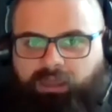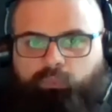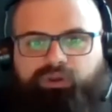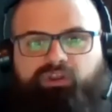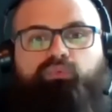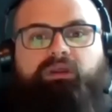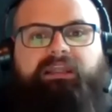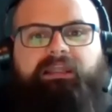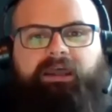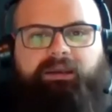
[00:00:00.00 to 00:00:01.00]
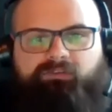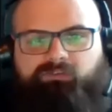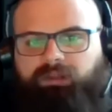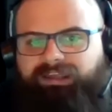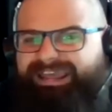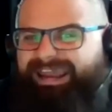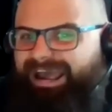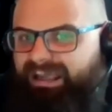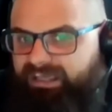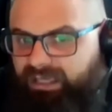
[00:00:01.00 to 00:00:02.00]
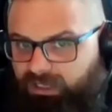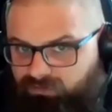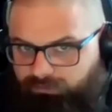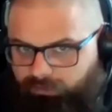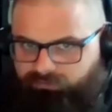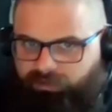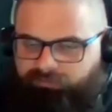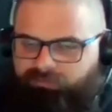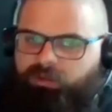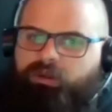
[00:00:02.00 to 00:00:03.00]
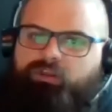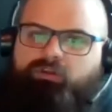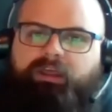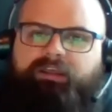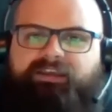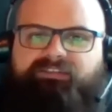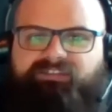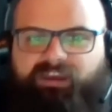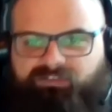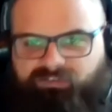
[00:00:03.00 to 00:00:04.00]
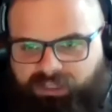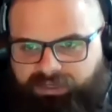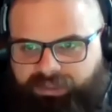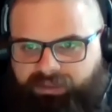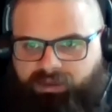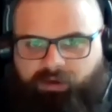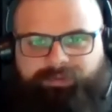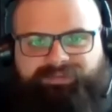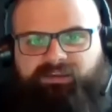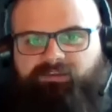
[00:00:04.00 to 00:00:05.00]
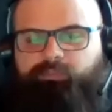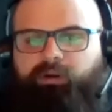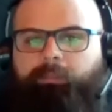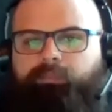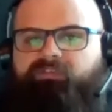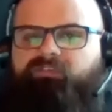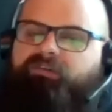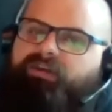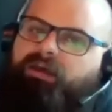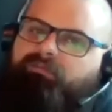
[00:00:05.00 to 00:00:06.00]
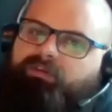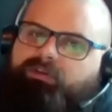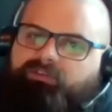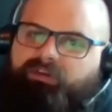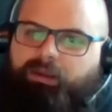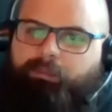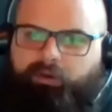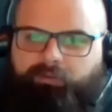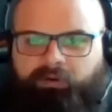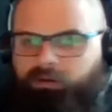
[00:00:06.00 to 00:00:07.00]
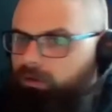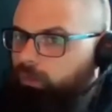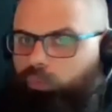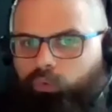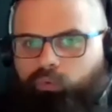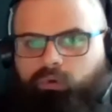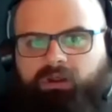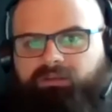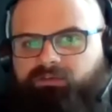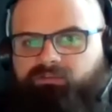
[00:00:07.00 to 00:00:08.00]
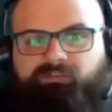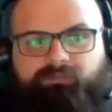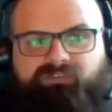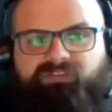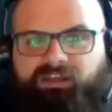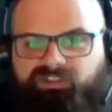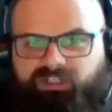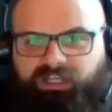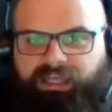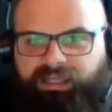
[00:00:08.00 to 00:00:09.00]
what you really like is you like that high cash flow stuff. You like that Section Eight income. And these properties I've got for you today, brother, Woo! These are some Section 8